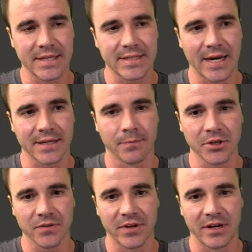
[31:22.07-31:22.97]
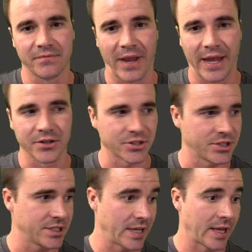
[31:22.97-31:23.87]
as much of an advantage
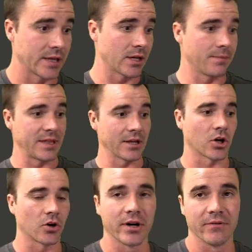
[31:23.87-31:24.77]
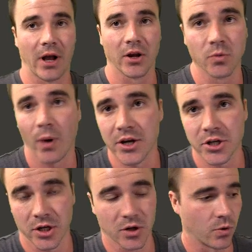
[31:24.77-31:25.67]
as this is, I mean, the current
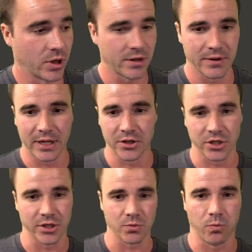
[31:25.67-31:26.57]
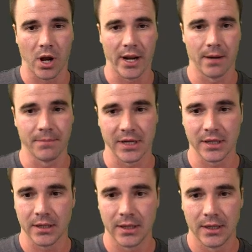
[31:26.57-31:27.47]
evaluation according to the engine is what? I
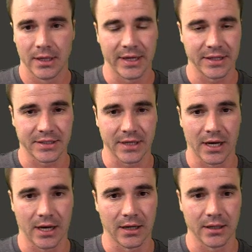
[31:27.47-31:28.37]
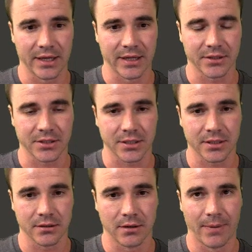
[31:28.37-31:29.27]
mean, it's about
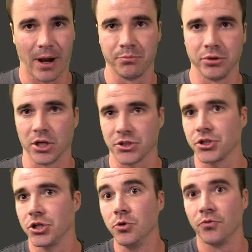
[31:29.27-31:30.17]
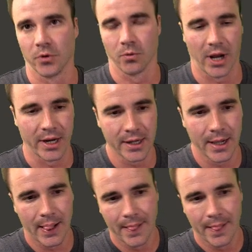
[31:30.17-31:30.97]
+2 for white.